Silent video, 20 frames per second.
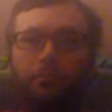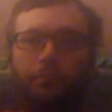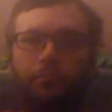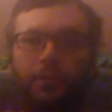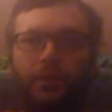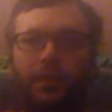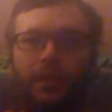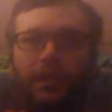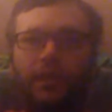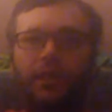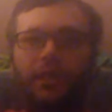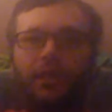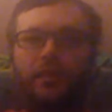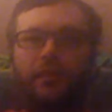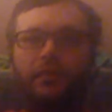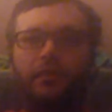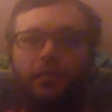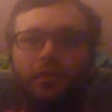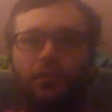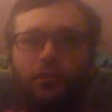But
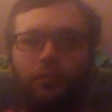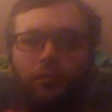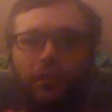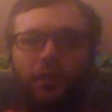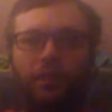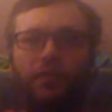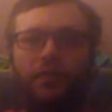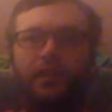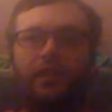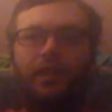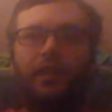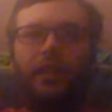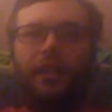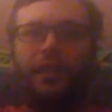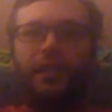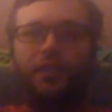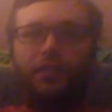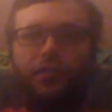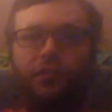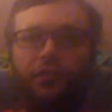the one thing
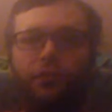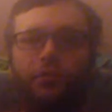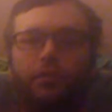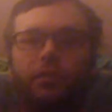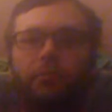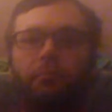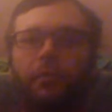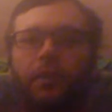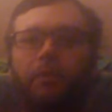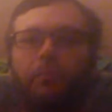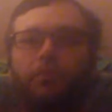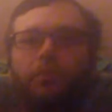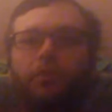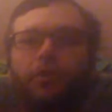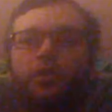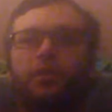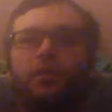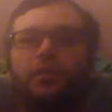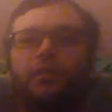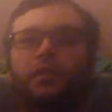I do
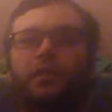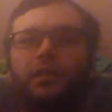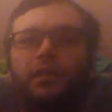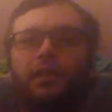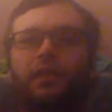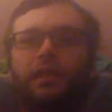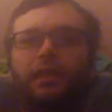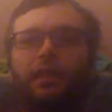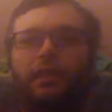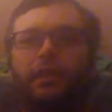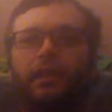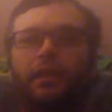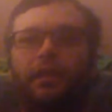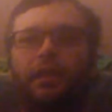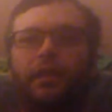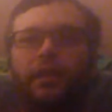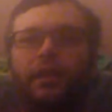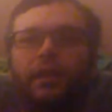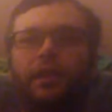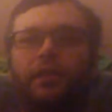remember
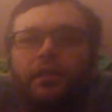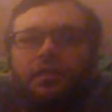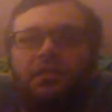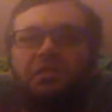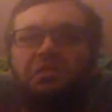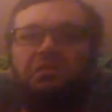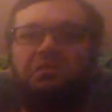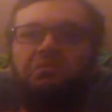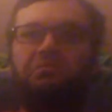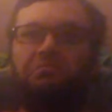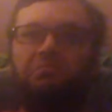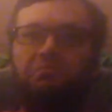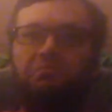is,